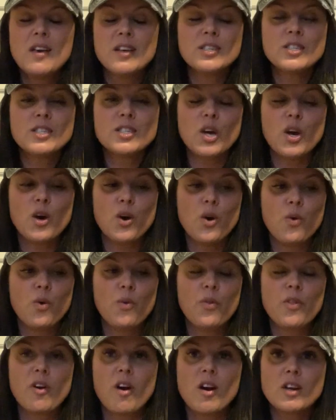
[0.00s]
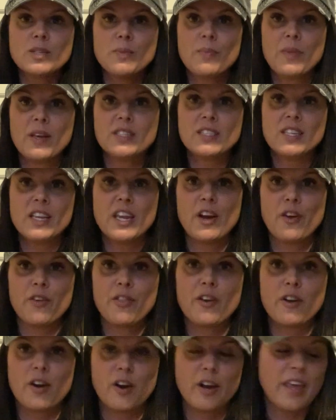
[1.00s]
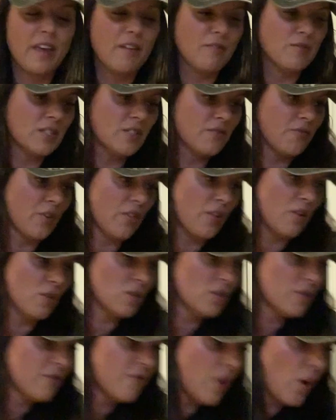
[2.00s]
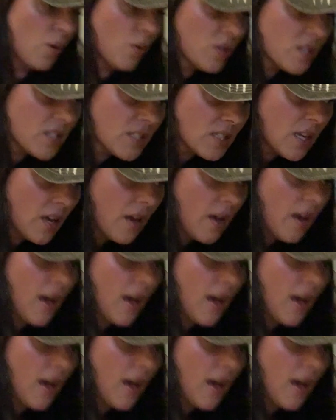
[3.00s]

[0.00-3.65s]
So there are some things in here that are gifts for those folks.